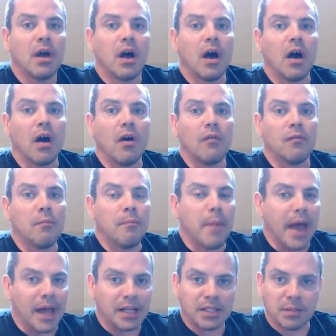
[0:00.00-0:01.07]
of
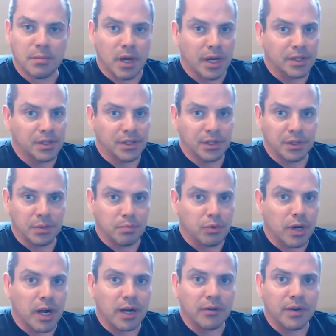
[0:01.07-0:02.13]
maximizing your
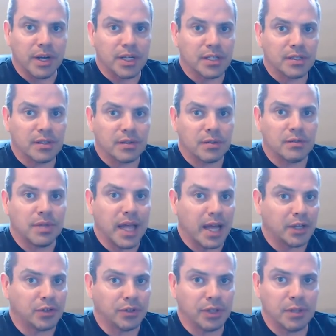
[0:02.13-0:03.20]
progress
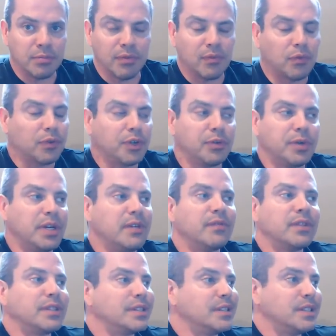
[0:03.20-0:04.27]
naturally before you
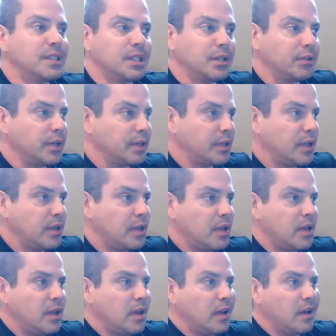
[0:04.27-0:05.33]
even consider it.
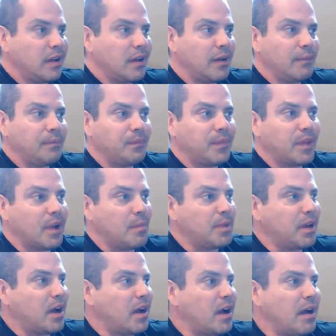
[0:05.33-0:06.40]
Uh, I mean,
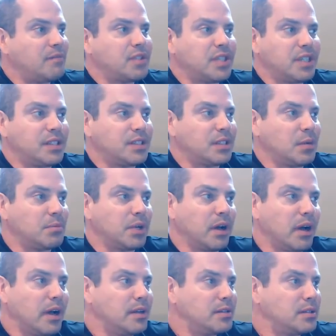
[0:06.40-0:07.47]
I, have seen some
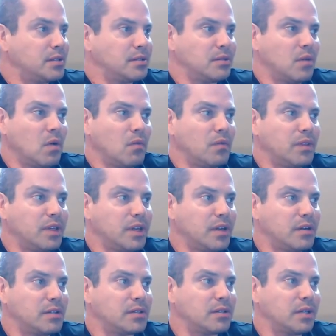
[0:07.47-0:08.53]
guys over the
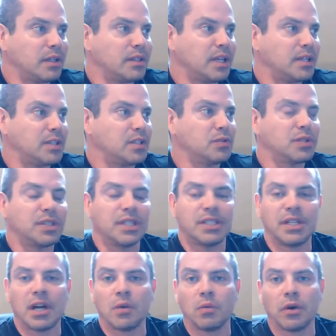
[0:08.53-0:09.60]
years, like they, as soon as they
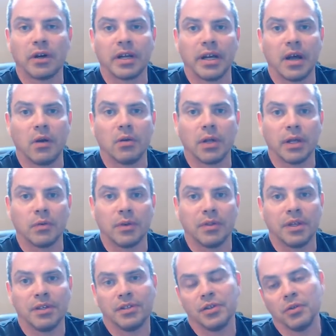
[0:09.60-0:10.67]
start working out, like
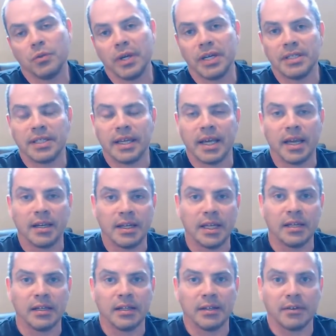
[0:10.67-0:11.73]
within two weeks, they got a
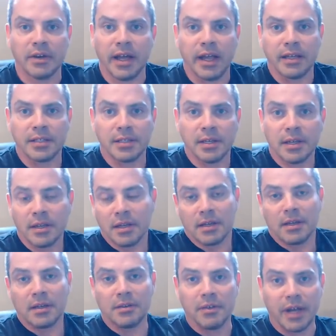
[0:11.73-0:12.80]
needle in their ass,
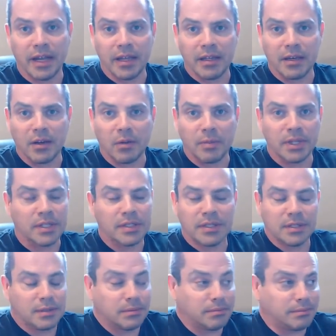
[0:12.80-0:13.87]
right? You know, I mean,
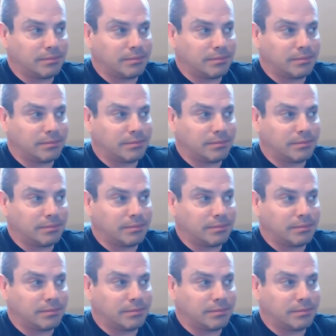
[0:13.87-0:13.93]
it's